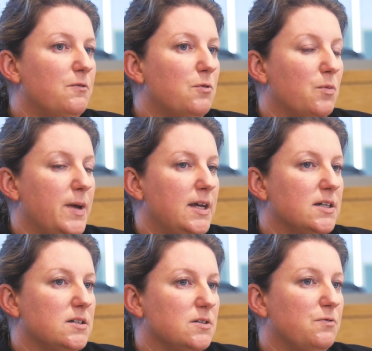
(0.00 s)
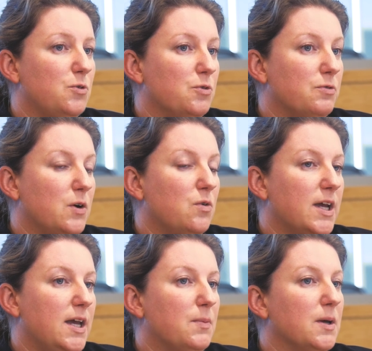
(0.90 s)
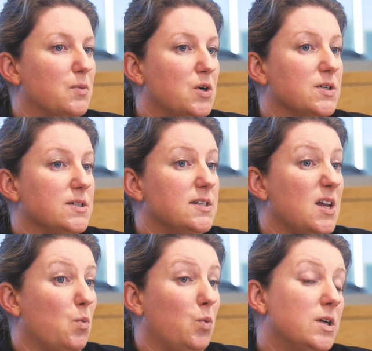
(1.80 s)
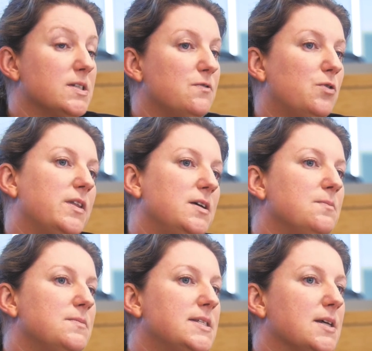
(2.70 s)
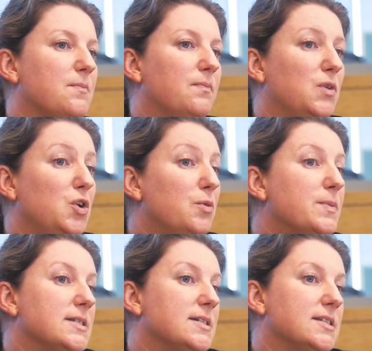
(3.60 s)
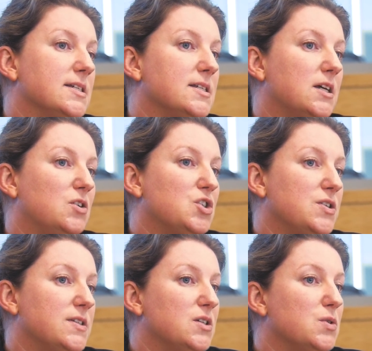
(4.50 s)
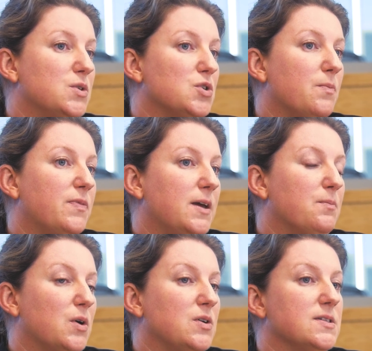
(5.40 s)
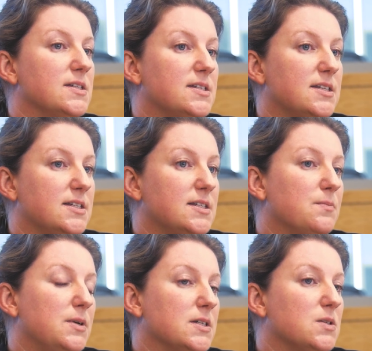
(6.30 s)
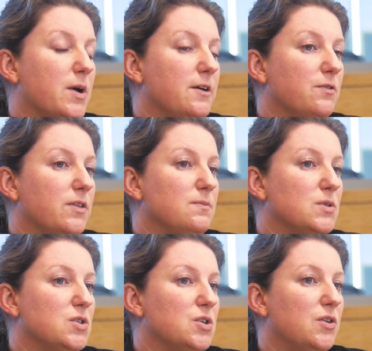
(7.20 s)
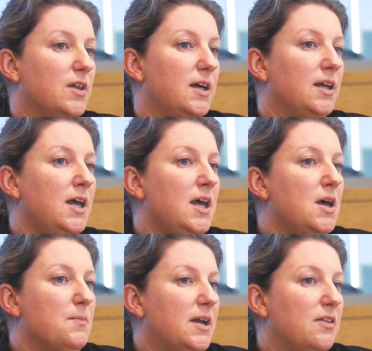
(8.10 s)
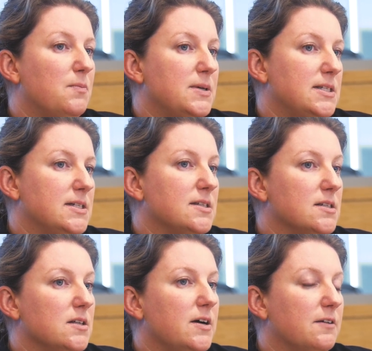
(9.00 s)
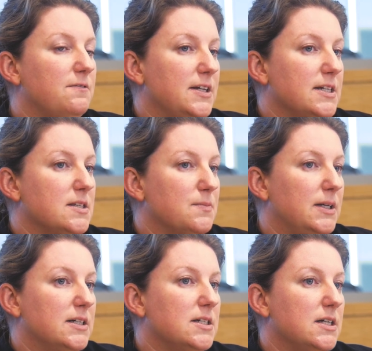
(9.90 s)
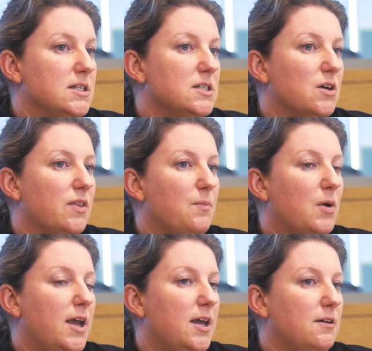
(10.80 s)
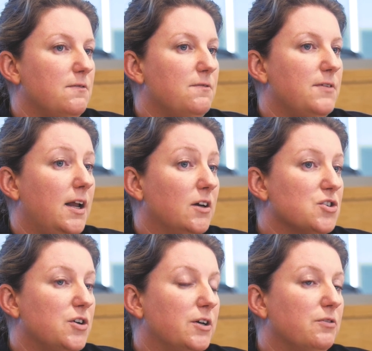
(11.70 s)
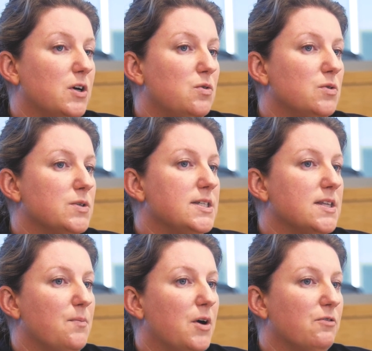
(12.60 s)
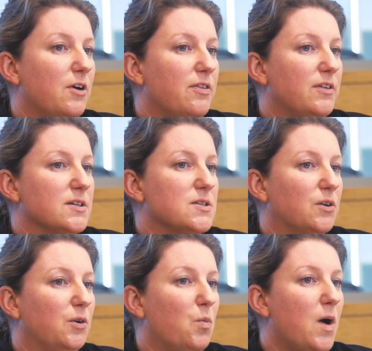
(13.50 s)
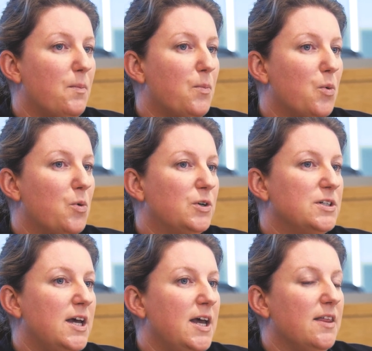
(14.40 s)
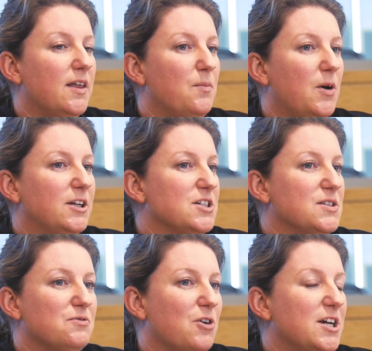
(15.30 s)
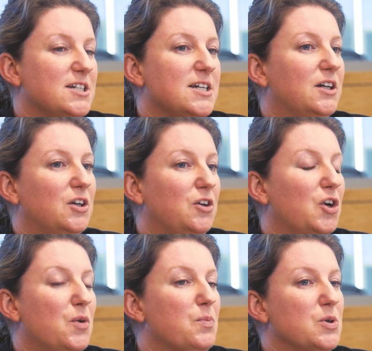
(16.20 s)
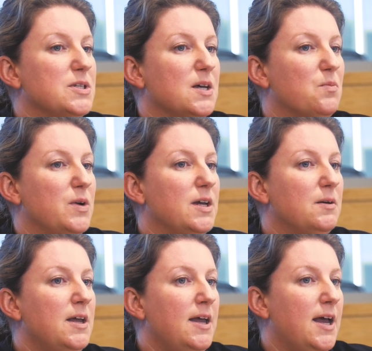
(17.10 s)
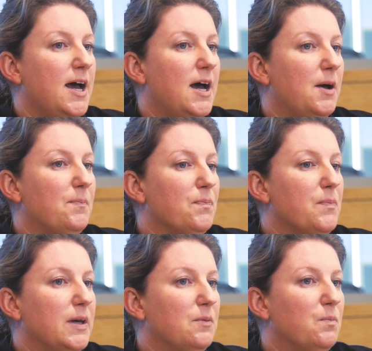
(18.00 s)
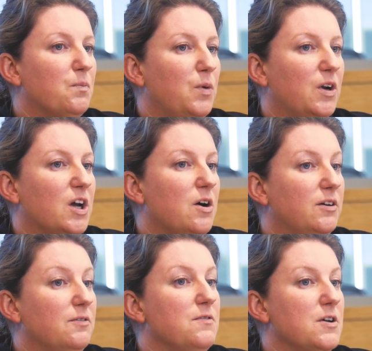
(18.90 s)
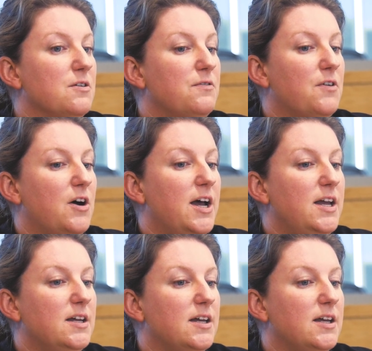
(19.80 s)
format for record keeping because that works for them. Some new businesses are choosing to adopt that because it's the simplest way for them to do that. But other businesses like flexibility, so they might have electronic records, they might write things on a whiteboard, they might just write it down in a notebook somewhere. But when I go in and verify,